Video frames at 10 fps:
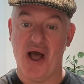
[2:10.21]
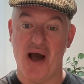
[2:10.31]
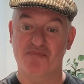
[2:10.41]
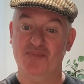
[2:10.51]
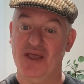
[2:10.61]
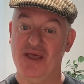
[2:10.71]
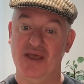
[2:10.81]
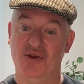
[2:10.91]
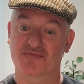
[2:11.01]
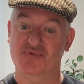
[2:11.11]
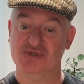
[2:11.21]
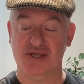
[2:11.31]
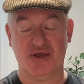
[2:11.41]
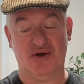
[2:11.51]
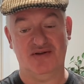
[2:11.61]
Um, he, had
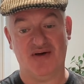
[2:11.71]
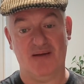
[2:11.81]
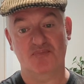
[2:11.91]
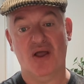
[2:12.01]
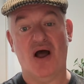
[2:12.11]
obviously kind of um,